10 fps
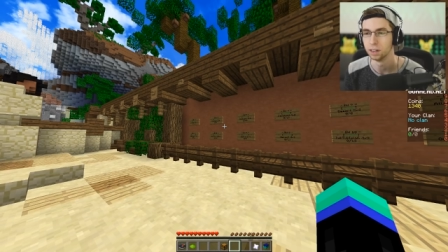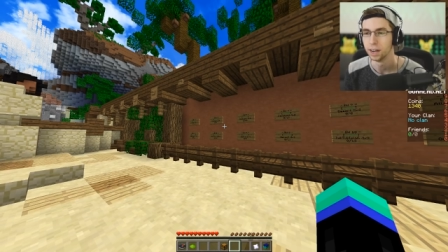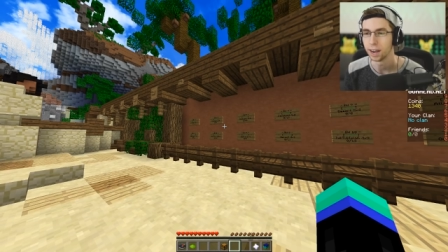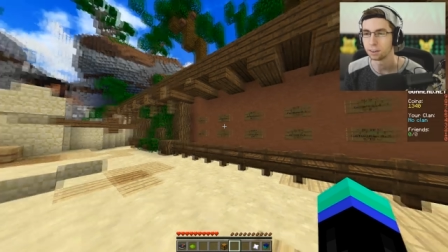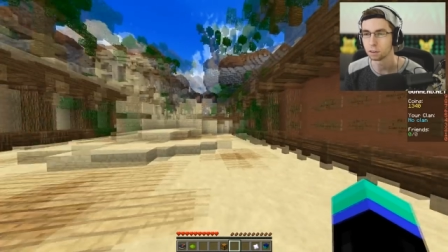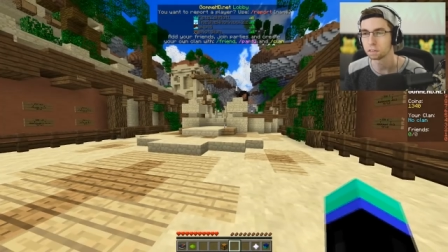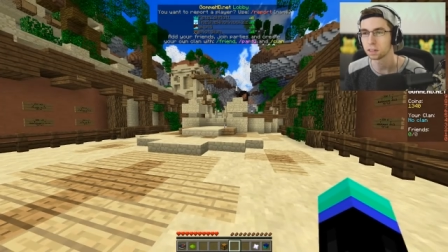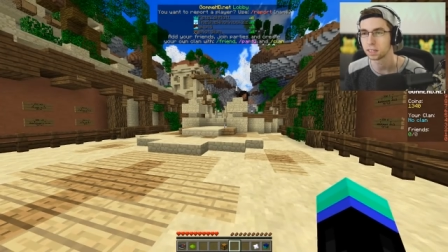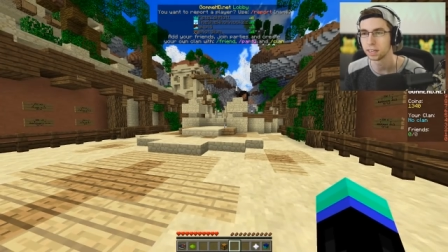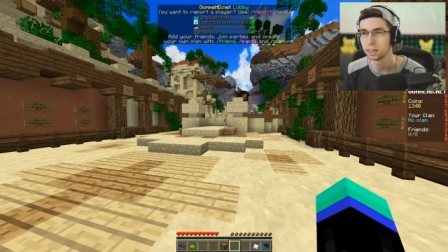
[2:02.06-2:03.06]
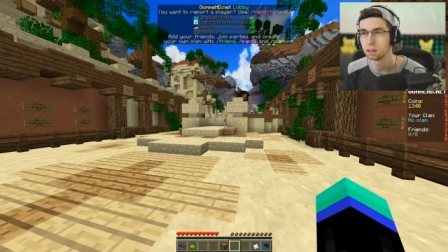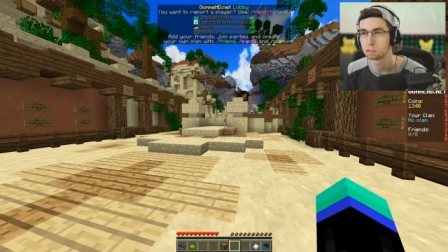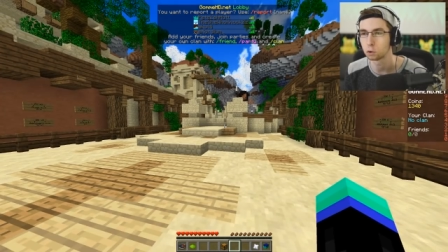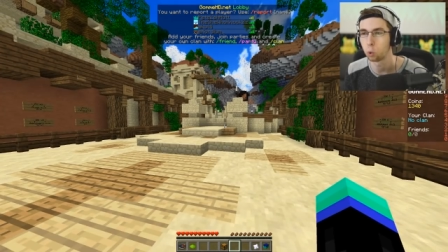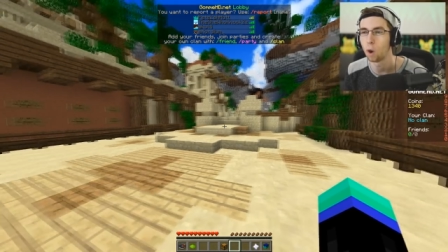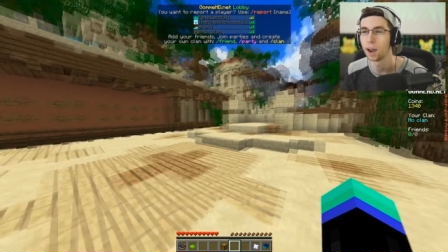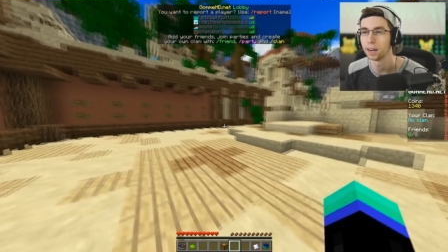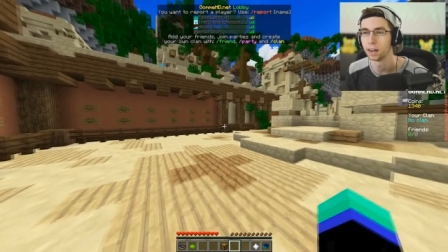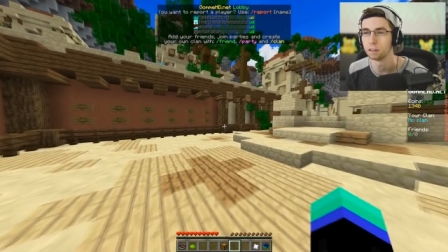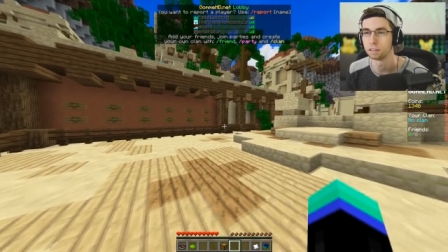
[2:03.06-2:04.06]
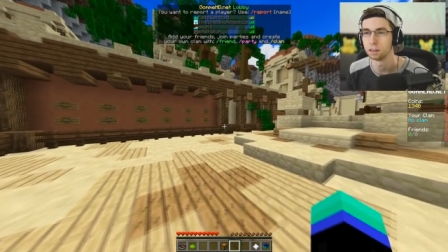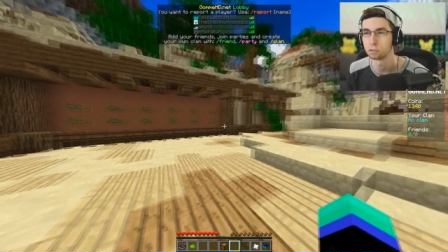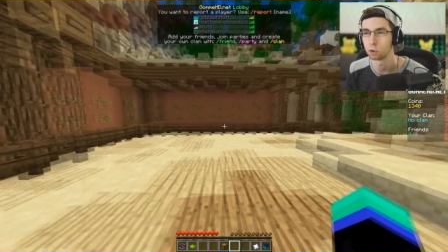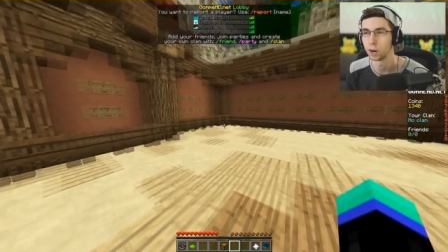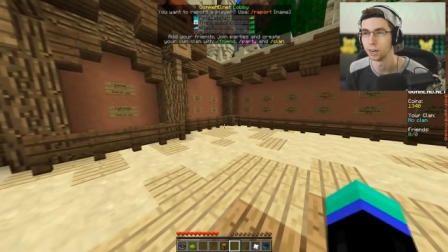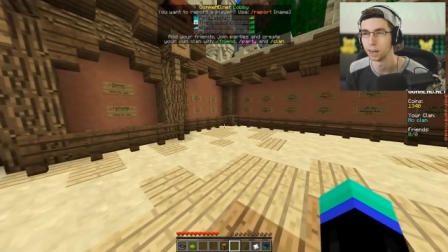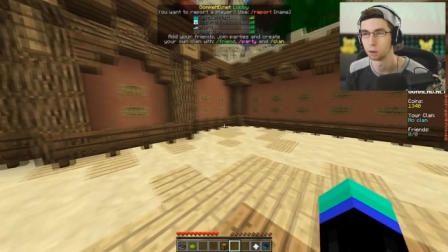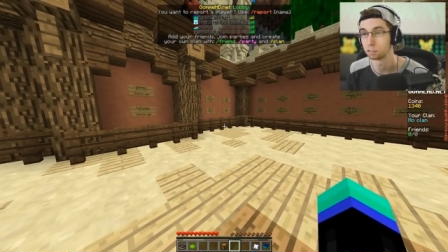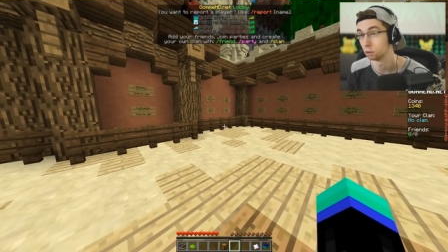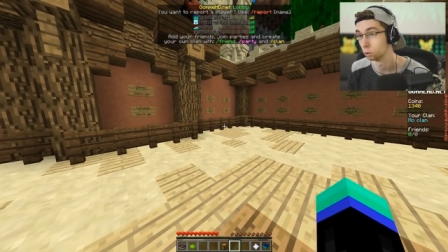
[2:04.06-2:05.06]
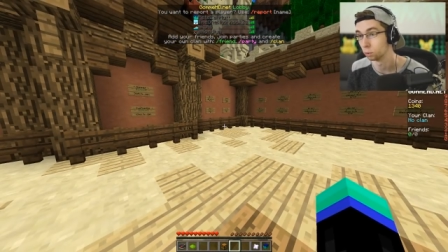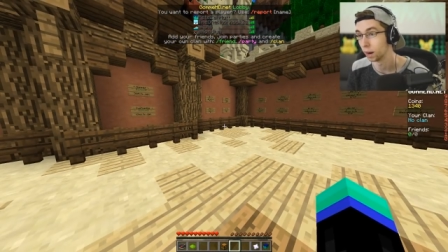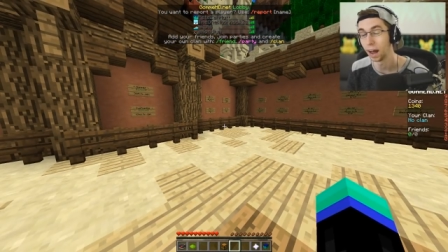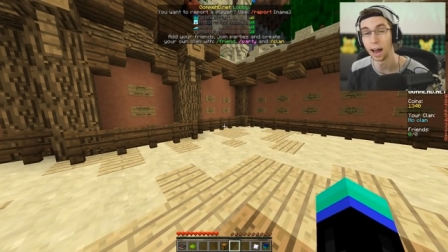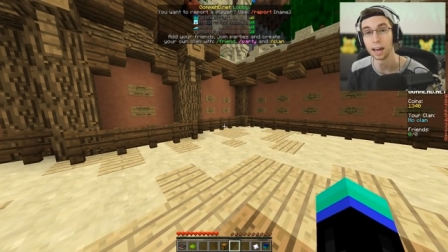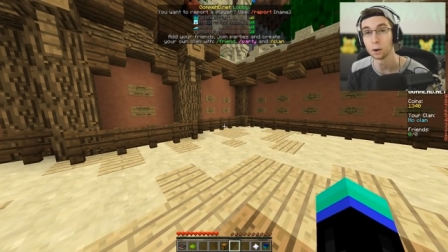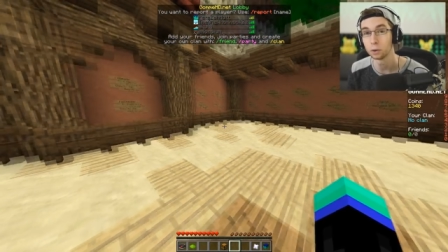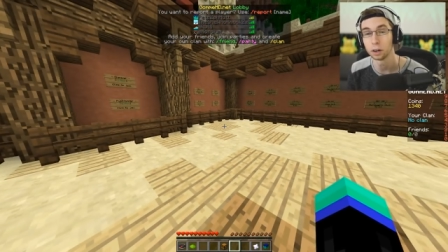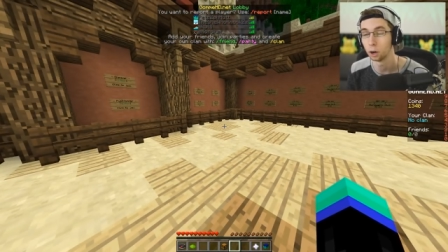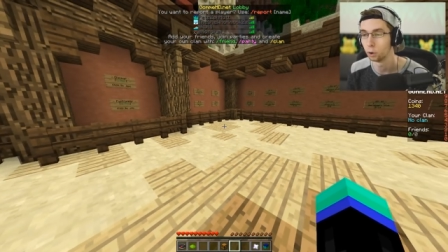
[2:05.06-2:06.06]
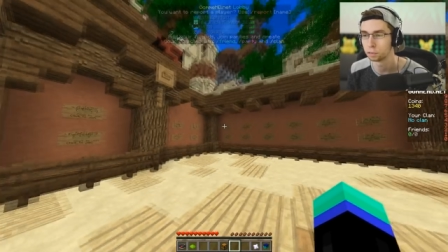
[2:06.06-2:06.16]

it doesn't get as quiet as it is right now. So I don't know. It's